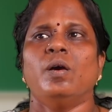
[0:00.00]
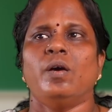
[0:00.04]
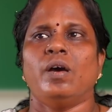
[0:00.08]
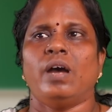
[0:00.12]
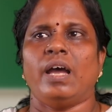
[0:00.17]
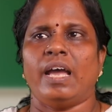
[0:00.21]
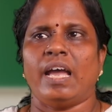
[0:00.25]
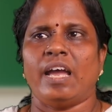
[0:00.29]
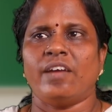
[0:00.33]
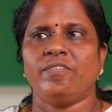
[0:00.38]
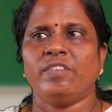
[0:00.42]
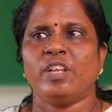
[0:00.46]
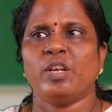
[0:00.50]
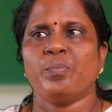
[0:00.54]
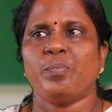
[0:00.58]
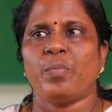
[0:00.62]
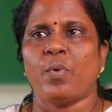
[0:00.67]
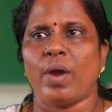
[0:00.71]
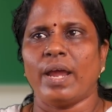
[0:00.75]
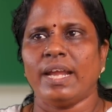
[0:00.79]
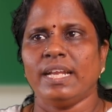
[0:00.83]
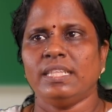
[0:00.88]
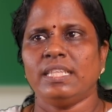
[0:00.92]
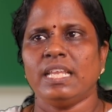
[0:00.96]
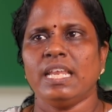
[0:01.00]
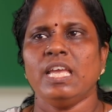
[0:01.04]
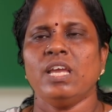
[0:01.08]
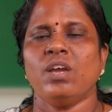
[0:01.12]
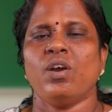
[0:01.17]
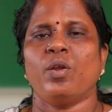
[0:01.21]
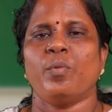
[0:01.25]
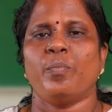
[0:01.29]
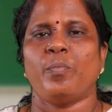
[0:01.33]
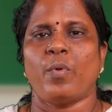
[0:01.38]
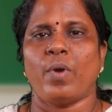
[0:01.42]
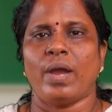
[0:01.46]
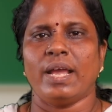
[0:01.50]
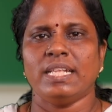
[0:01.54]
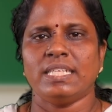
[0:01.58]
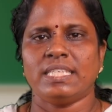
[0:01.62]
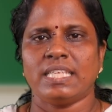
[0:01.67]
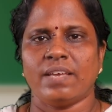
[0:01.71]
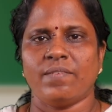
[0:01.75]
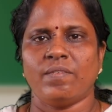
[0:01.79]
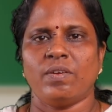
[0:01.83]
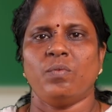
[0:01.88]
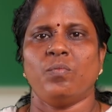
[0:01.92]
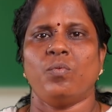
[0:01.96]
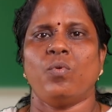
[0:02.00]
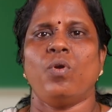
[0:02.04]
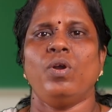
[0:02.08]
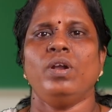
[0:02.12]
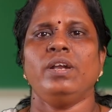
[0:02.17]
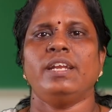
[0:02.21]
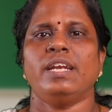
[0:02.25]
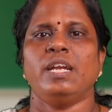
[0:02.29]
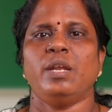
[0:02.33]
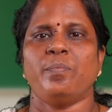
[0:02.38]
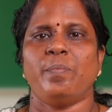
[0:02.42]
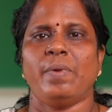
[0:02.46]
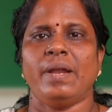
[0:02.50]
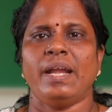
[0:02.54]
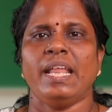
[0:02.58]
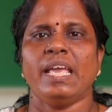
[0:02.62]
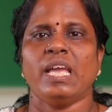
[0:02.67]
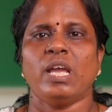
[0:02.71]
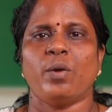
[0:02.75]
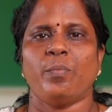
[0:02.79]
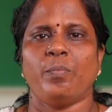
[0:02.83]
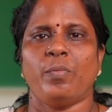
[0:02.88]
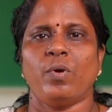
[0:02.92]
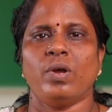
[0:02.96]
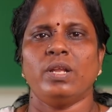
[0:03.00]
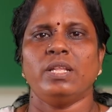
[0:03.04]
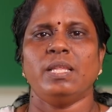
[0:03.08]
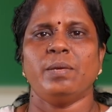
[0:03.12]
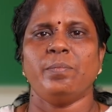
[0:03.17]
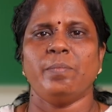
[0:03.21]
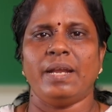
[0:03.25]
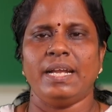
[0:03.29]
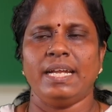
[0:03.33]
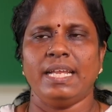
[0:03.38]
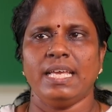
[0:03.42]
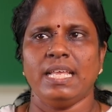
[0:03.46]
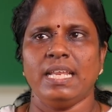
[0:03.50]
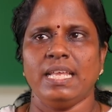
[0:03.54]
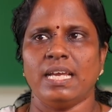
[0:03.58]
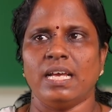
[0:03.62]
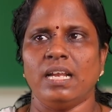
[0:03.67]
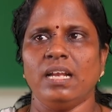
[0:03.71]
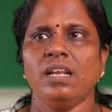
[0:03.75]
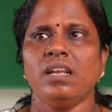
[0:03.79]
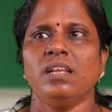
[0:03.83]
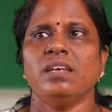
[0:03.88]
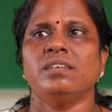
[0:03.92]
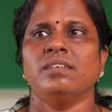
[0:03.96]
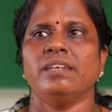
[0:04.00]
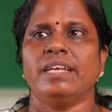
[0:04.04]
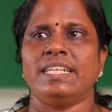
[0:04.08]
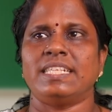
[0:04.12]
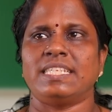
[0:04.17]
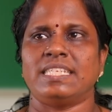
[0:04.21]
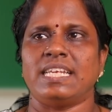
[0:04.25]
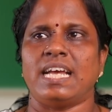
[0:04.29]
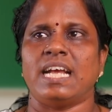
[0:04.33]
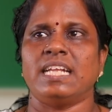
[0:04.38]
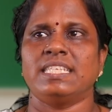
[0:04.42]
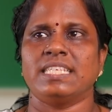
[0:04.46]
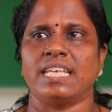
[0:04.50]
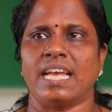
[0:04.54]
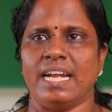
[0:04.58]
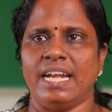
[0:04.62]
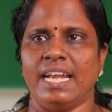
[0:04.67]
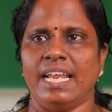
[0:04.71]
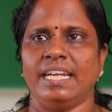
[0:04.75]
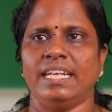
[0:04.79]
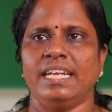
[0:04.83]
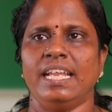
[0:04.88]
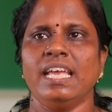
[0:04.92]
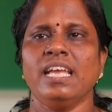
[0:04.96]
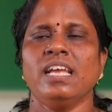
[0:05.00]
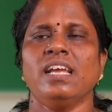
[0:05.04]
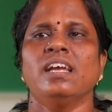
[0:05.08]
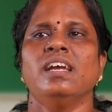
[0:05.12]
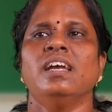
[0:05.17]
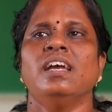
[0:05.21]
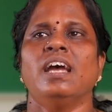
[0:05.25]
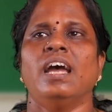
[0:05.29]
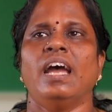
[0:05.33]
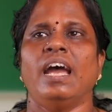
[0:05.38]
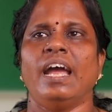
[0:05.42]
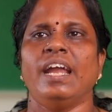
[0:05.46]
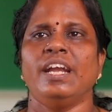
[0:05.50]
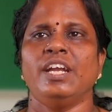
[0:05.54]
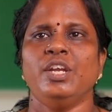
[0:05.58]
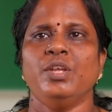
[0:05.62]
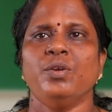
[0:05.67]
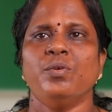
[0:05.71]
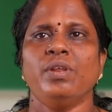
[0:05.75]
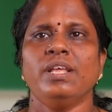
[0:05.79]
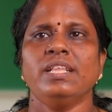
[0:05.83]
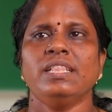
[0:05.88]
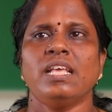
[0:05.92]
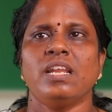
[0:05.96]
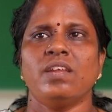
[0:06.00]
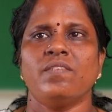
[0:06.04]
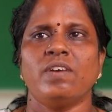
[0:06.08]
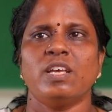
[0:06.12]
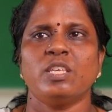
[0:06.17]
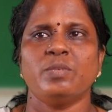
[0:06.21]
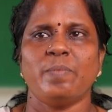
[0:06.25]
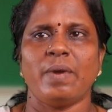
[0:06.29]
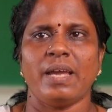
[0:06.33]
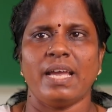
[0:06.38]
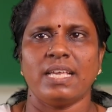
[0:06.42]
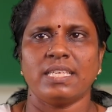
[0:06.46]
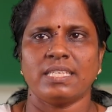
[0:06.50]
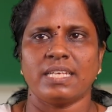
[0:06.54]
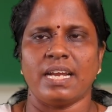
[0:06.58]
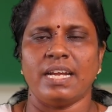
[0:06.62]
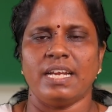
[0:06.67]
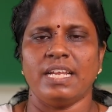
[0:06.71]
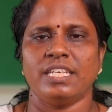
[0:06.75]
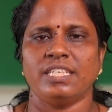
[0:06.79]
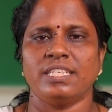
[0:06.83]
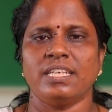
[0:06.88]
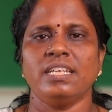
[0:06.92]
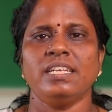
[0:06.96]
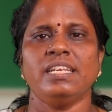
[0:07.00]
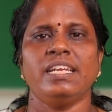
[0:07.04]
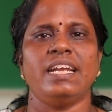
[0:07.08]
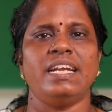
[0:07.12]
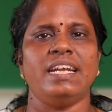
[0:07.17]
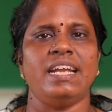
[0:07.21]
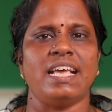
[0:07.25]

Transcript: after 0.3 or 0.7 volt, depending upon the material, it starts conducting. And during the reverse bias condition, it